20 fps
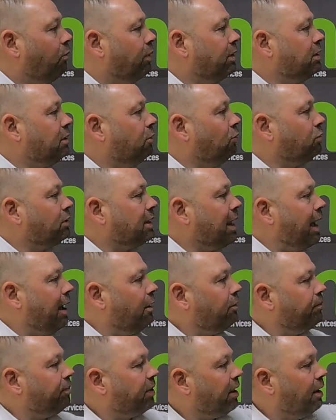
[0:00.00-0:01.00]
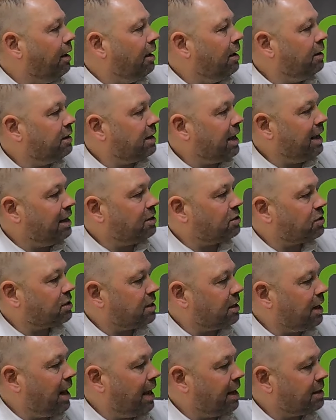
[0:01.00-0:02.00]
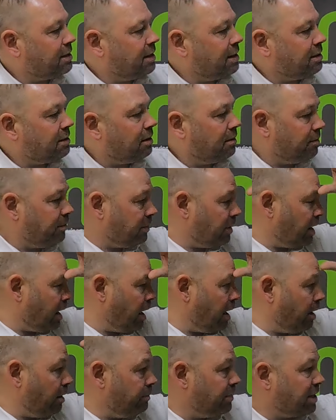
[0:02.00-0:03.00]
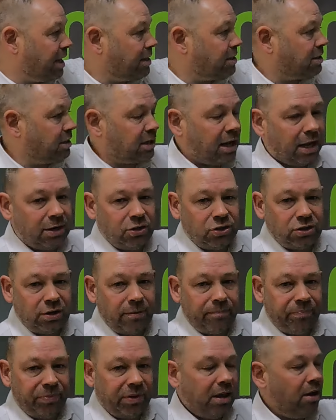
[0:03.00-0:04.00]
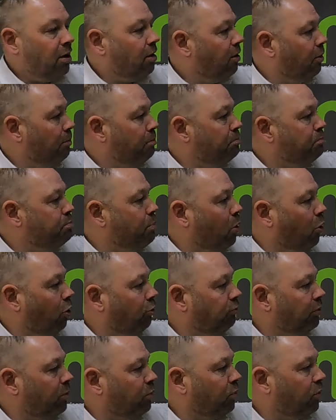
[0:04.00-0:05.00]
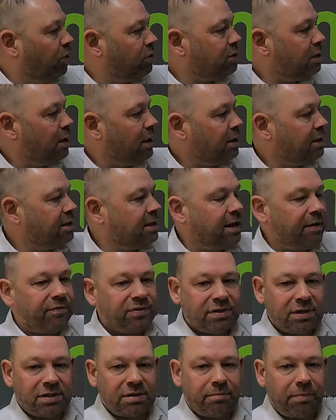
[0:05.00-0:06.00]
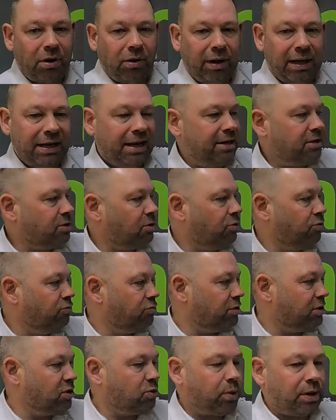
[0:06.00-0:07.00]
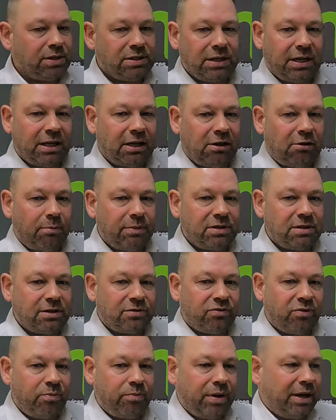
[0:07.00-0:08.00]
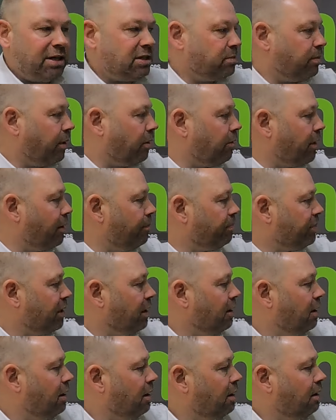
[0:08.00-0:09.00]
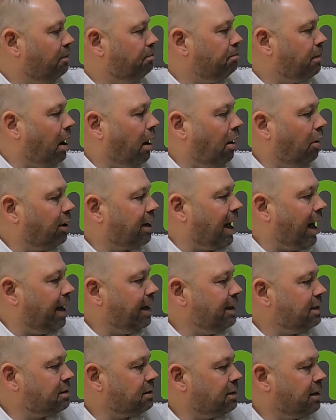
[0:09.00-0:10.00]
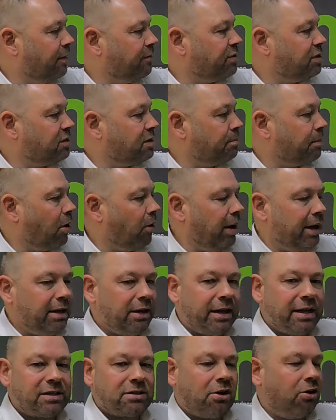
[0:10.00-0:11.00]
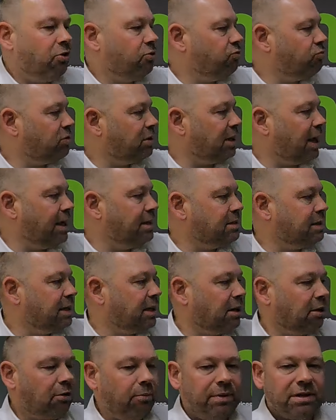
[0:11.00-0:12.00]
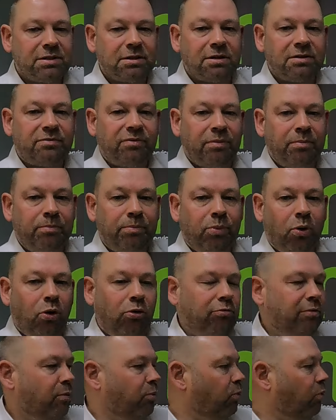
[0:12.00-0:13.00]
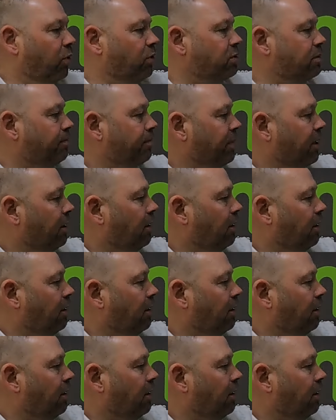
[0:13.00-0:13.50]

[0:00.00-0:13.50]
When you look down at each selected destination, Boreham Wood gives us a mileage 120 kilometres from Peterborough. Margate gives us a mileage 180 kilometres from Boreham Wood.